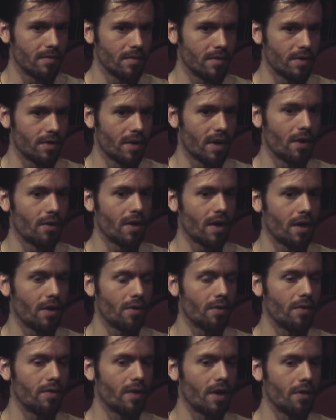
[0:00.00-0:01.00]
you know, how,
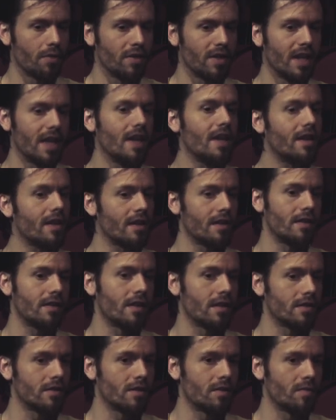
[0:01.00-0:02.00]
how, how naked
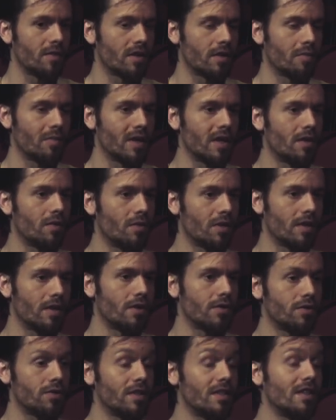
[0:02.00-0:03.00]
can something be
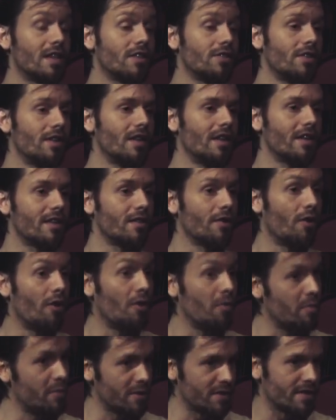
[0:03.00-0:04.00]
without. So it's actually like the
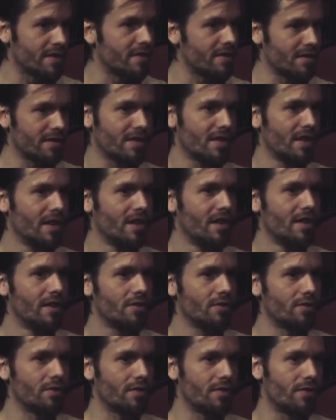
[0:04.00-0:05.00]
opposite
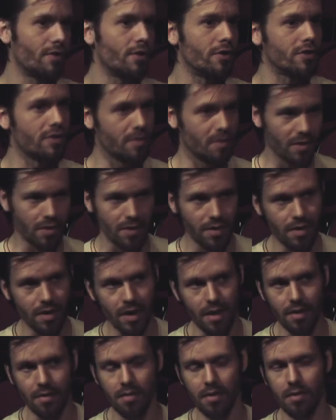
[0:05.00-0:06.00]
to the first part,
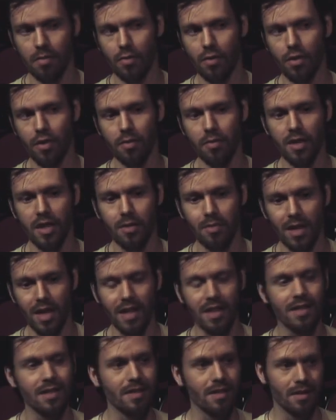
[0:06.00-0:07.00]
like more
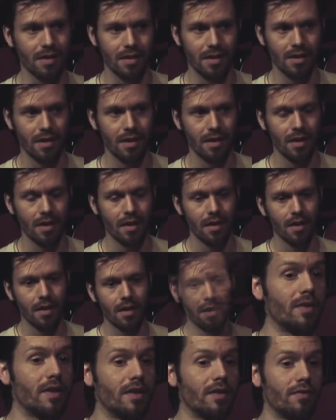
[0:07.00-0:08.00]
minimalistic.
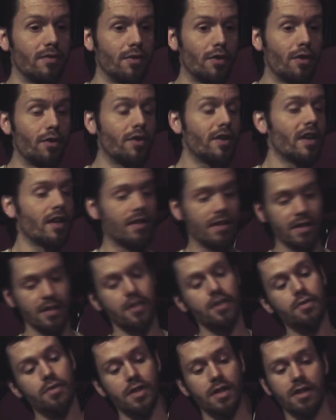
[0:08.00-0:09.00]
If you look at
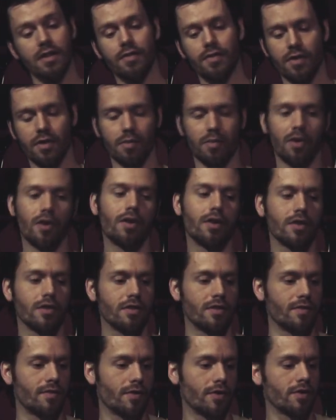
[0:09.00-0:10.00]
these three different
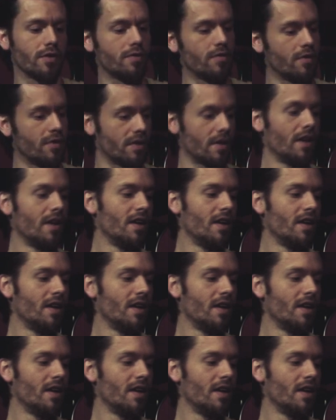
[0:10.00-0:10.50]
parts, the first one